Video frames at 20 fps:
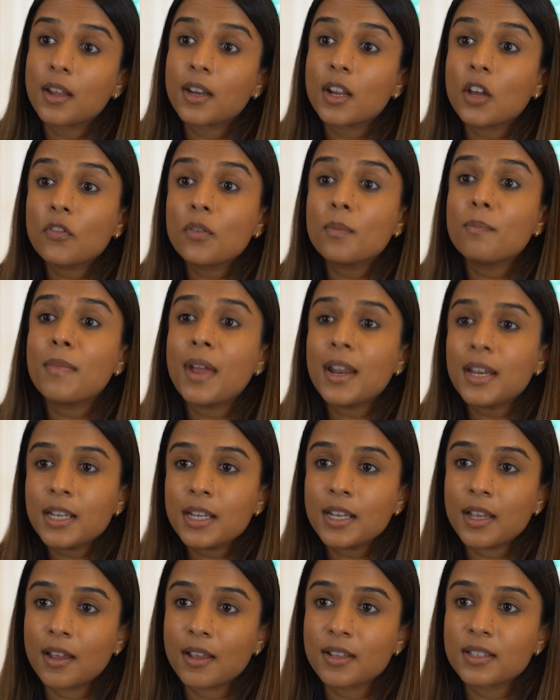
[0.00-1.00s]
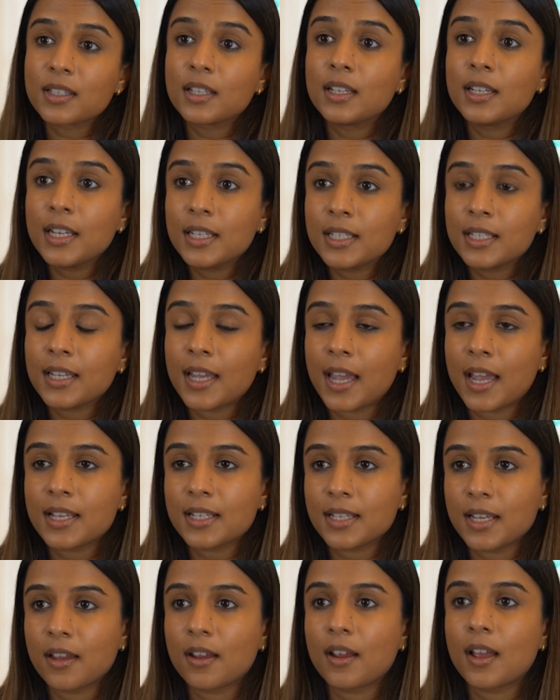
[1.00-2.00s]
Now, for many years, the leading
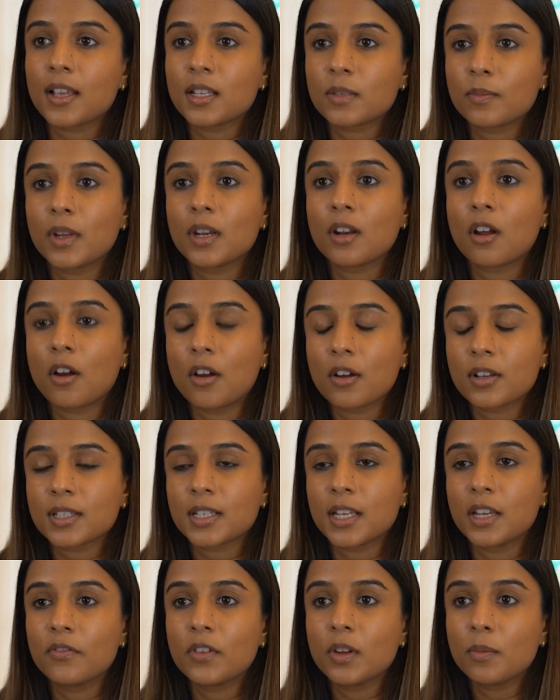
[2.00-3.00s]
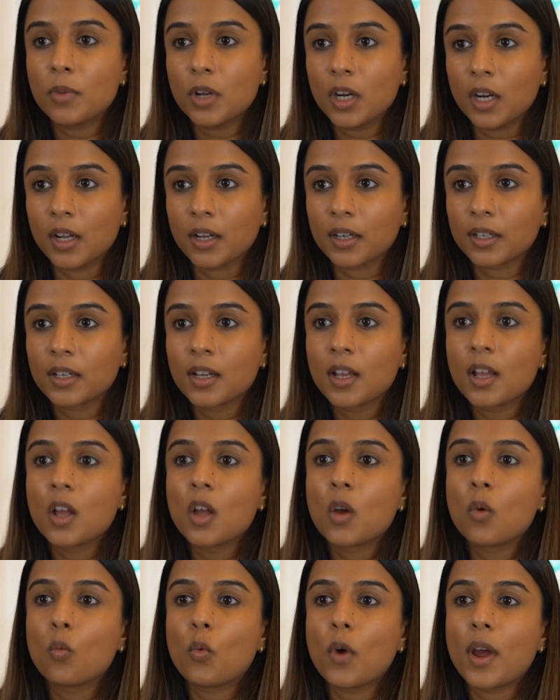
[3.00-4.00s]
case here has been IRC v Bullock,
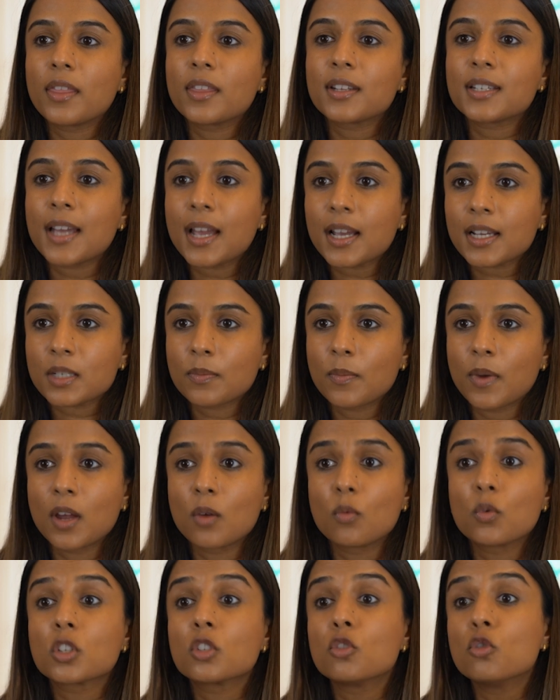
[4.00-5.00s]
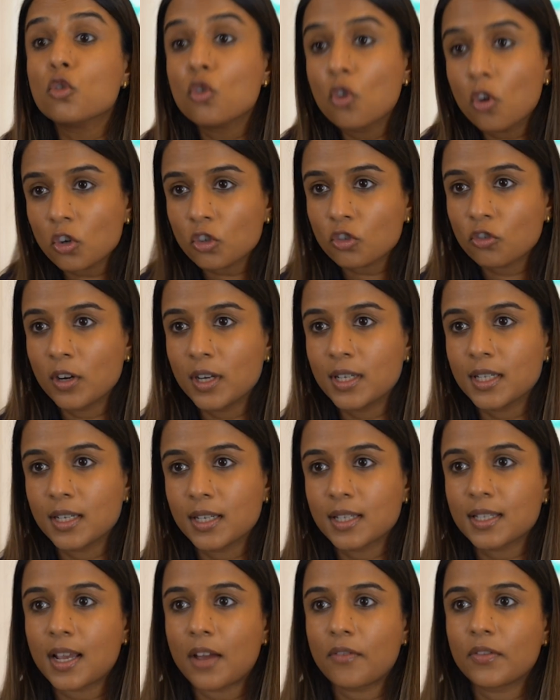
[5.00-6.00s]
where the taxpayer was not treated
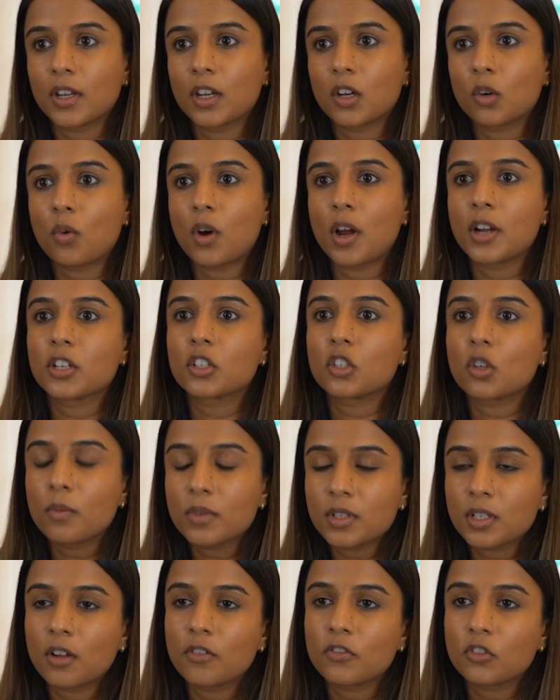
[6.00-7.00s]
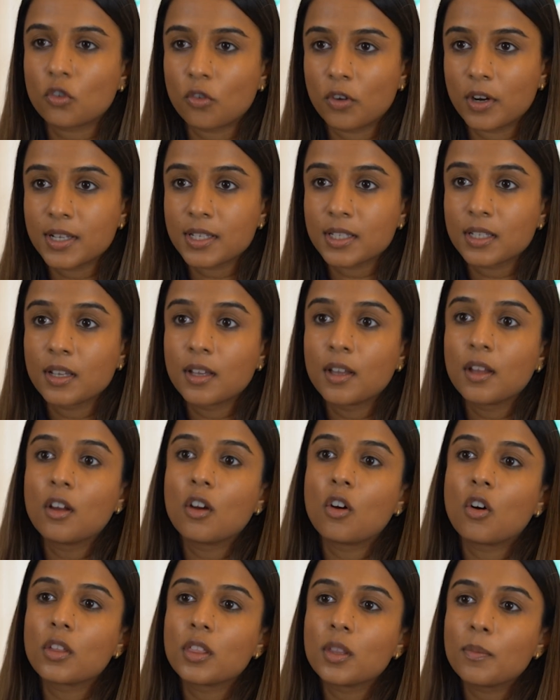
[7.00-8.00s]
as having acquired a domicile of choice
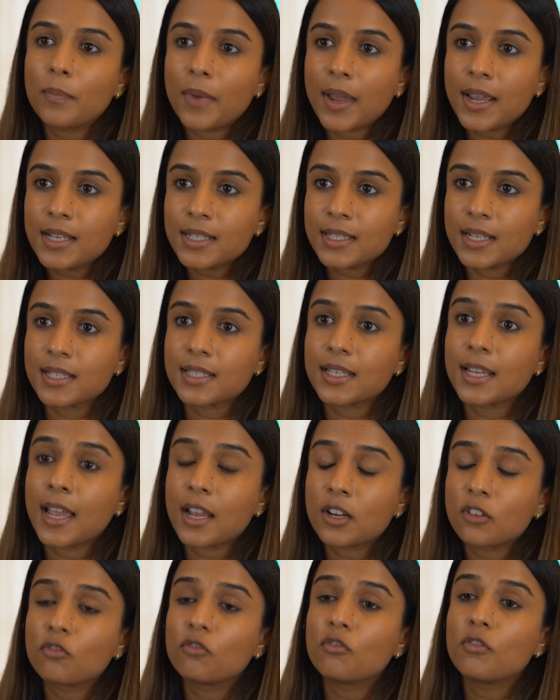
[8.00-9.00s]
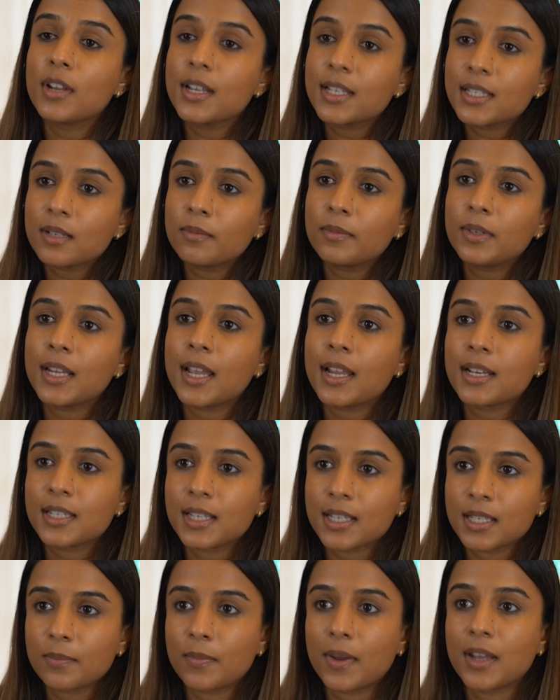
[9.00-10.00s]
on the basis he had a reasonably
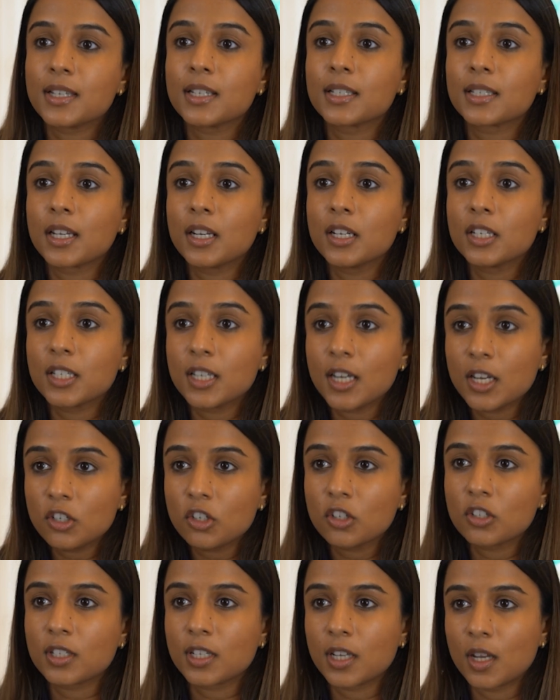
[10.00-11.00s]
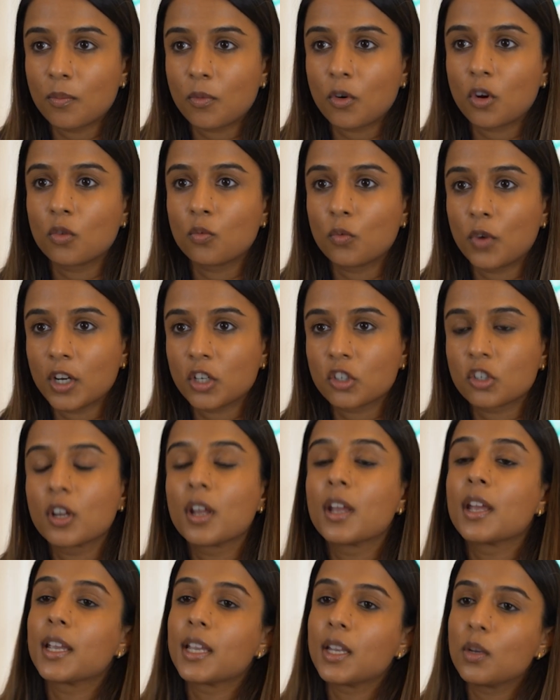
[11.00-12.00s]
anticipated contingency upon which
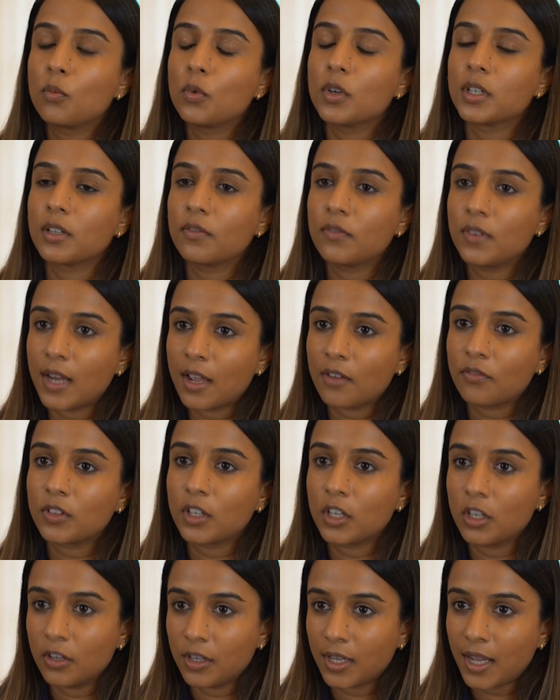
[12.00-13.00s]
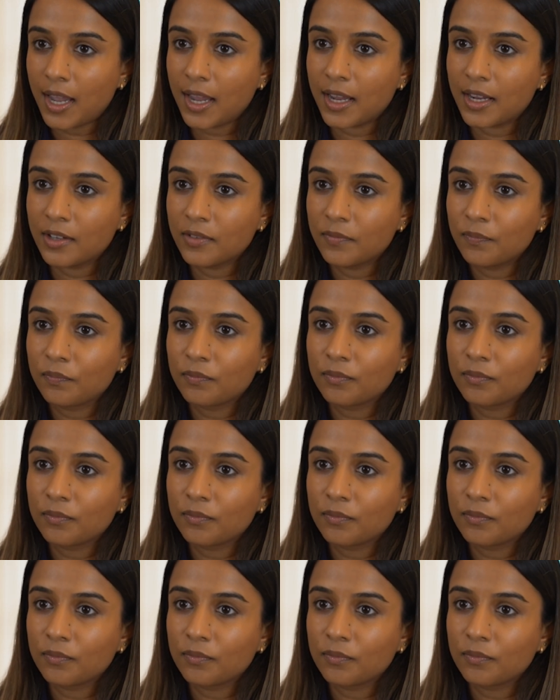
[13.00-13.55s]
he would have left the UK.